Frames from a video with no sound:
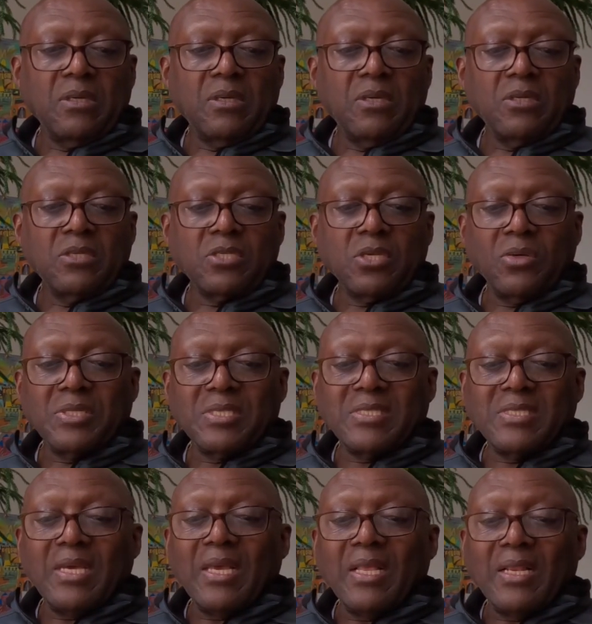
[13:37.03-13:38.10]
So
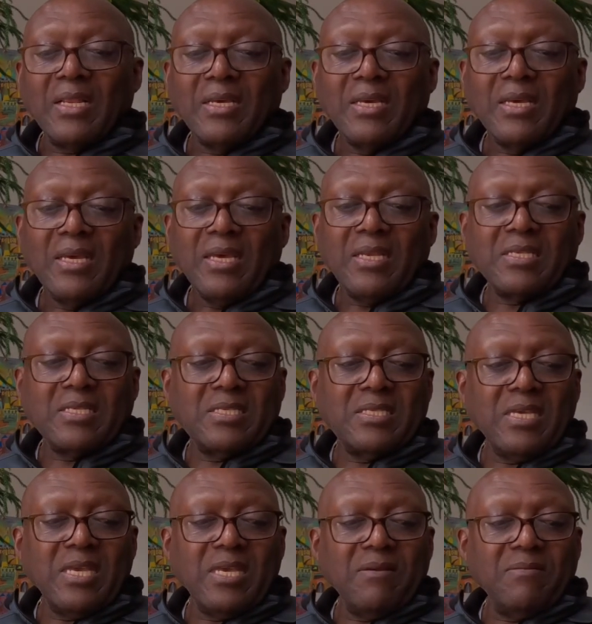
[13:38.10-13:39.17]
still, it
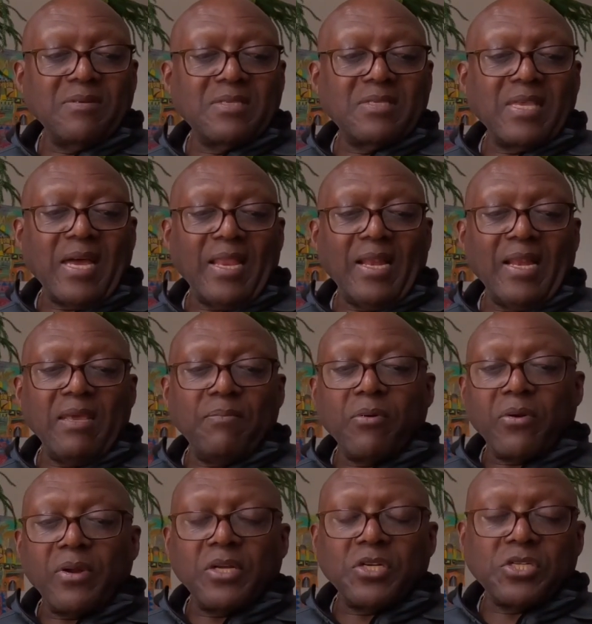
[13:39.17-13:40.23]
seems that
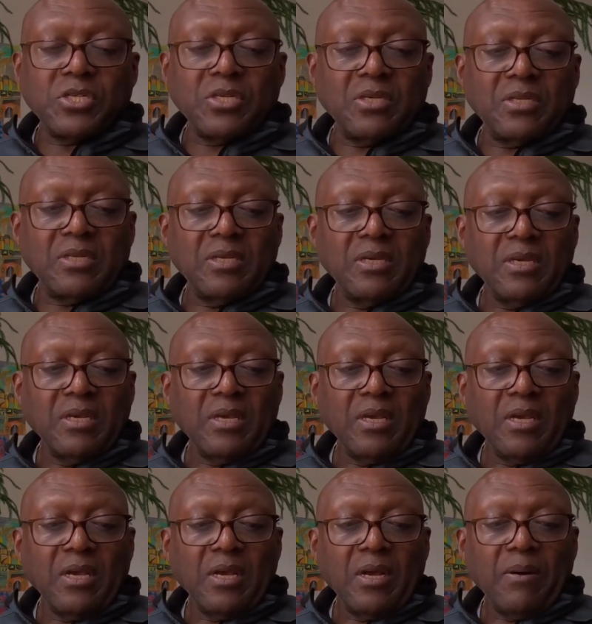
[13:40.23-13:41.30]
liberation,
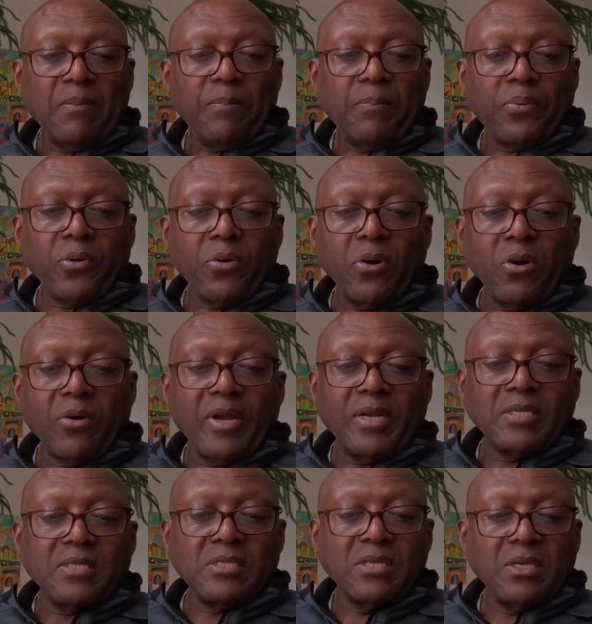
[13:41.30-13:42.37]

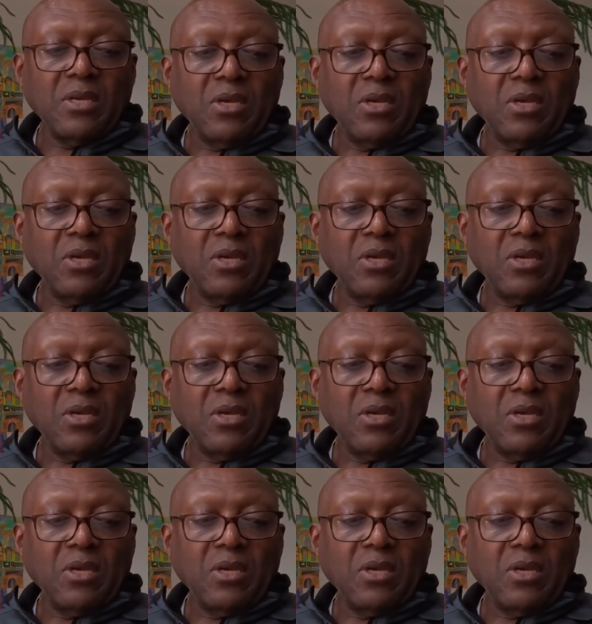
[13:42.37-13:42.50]
progress,